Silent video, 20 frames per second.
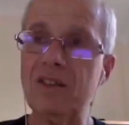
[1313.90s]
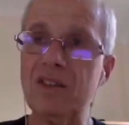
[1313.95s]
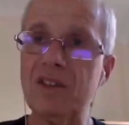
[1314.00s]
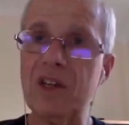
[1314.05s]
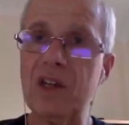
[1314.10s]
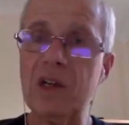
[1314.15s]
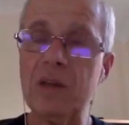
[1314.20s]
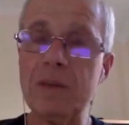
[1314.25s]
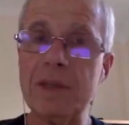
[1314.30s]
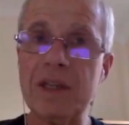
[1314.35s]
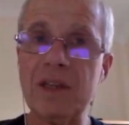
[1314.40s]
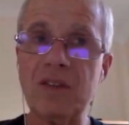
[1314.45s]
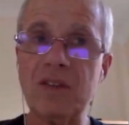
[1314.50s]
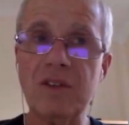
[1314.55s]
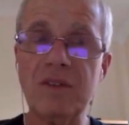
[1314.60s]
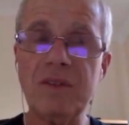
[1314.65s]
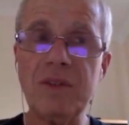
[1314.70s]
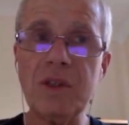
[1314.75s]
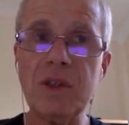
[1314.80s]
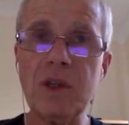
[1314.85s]
scary, because
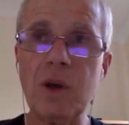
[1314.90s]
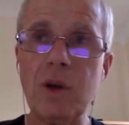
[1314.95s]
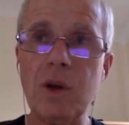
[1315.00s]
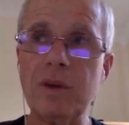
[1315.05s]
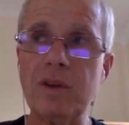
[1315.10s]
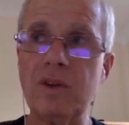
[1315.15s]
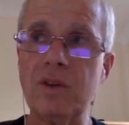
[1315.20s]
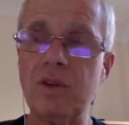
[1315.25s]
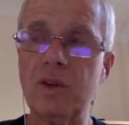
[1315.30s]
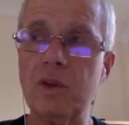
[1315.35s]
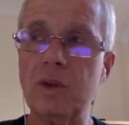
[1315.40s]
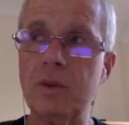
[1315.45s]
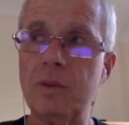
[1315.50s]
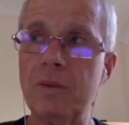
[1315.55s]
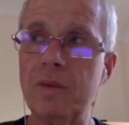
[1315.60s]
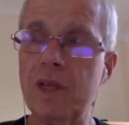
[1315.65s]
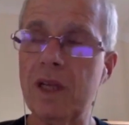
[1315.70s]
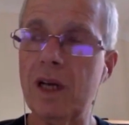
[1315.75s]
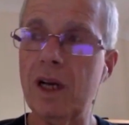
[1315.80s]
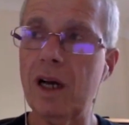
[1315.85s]
if you go into
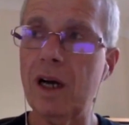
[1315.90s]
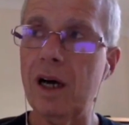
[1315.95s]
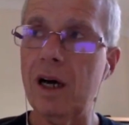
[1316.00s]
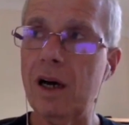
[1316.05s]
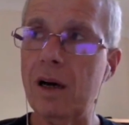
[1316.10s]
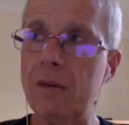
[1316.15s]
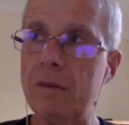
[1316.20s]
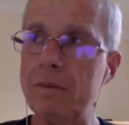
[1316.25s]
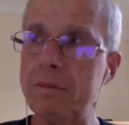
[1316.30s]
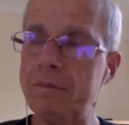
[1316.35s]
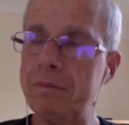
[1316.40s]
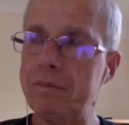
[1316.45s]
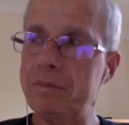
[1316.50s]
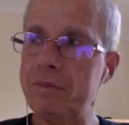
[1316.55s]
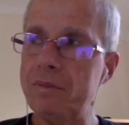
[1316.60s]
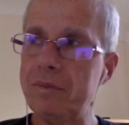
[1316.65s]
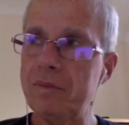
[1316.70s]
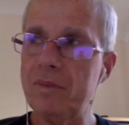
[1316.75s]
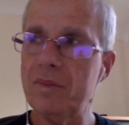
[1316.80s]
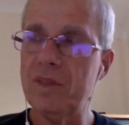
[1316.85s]
the
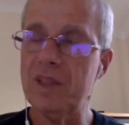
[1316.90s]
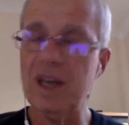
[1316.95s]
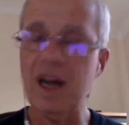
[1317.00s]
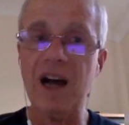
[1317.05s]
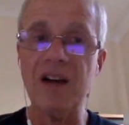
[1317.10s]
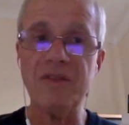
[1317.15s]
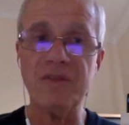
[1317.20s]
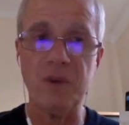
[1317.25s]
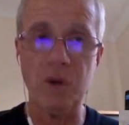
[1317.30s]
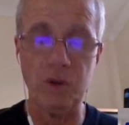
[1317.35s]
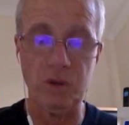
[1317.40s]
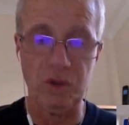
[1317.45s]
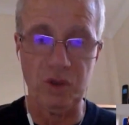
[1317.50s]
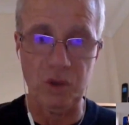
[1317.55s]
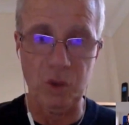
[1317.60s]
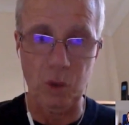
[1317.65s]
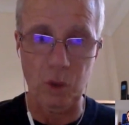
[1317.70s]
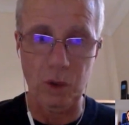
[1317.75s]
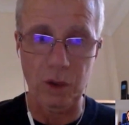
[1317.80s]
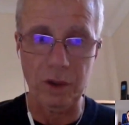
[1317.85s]
iPhone
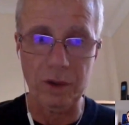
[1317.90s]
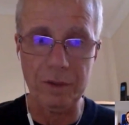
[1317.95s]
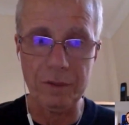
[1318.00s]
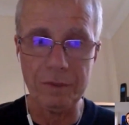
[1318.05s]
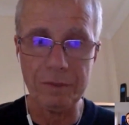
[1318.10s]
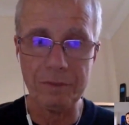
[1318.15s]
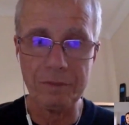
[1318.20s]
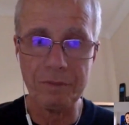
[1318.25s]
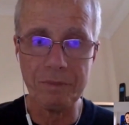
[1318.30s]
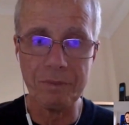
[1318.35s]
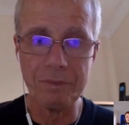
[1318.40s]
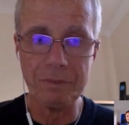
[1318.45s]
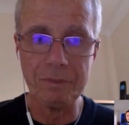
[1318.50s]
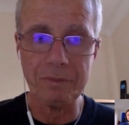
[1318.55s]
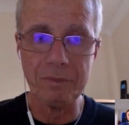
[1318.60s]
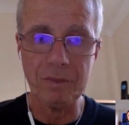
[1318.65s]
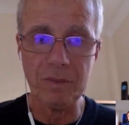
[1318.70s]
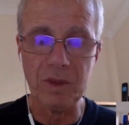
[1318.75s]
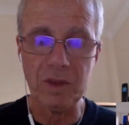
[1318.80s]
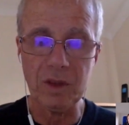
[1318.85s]
store,
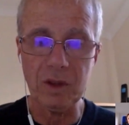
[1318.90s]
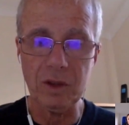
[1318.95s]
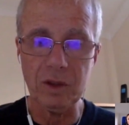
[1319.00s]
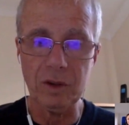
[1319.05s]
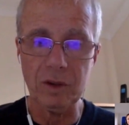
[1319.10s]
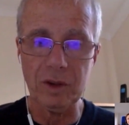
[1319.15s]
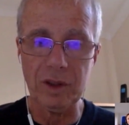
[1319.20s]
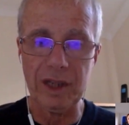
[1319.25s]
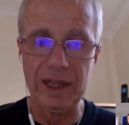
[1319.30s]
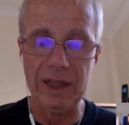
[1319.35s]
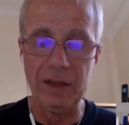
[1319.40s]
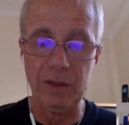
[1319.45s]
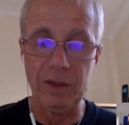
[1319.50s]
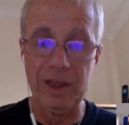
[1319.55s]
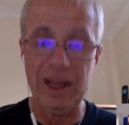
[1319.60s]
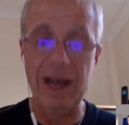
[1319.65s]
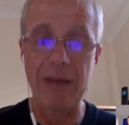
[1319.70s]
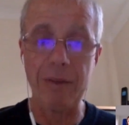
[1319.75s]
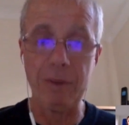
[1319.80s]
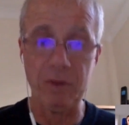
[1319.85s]
or
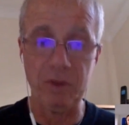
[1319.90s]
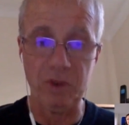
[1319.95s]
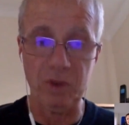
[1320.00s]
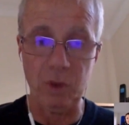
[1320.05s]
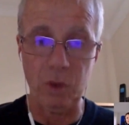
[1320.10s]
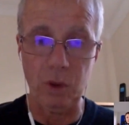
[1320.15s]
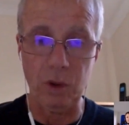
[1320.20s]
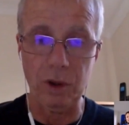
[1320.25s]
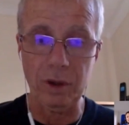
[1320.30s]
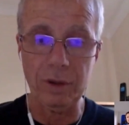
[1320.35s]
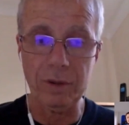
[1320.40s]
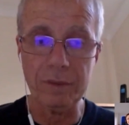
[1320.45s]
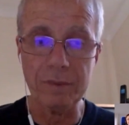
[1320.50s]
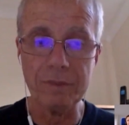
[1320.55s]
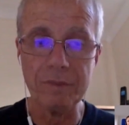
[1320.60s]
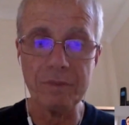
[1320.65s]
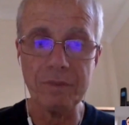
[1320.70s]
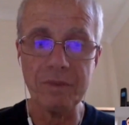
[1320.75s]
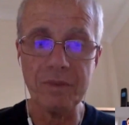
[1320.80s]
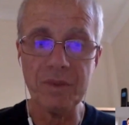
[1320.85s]
the Apple store,
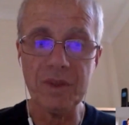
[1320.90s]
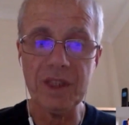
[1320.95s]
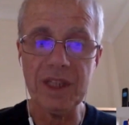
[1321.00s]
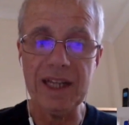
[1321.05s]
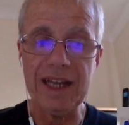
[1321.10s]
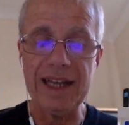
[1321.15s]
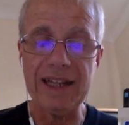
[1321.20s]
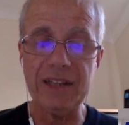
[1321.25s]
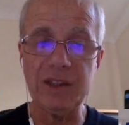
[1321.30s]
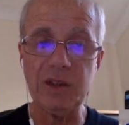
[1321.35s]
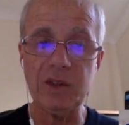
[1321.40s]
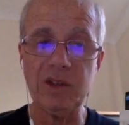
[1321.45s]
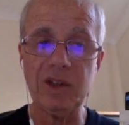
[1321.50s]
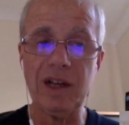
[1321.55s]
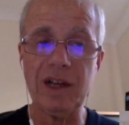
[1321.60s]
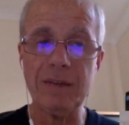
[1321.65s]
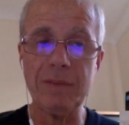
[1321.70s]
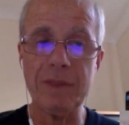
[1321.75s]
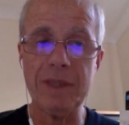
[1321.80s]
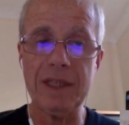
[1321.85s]
and you
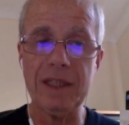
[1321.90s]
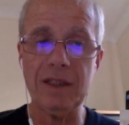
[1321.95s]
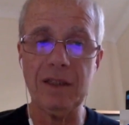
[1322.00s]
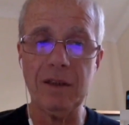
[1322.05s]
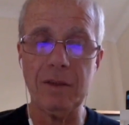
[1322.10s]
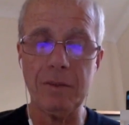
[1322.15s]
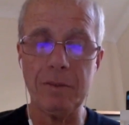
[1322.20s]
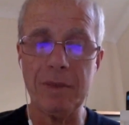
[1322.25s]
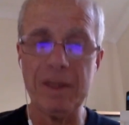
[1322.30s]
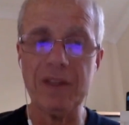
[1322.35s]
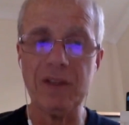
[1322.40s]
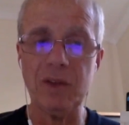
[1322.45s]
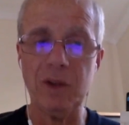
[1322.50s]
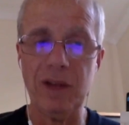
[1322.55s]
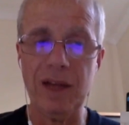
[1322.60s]
type in mental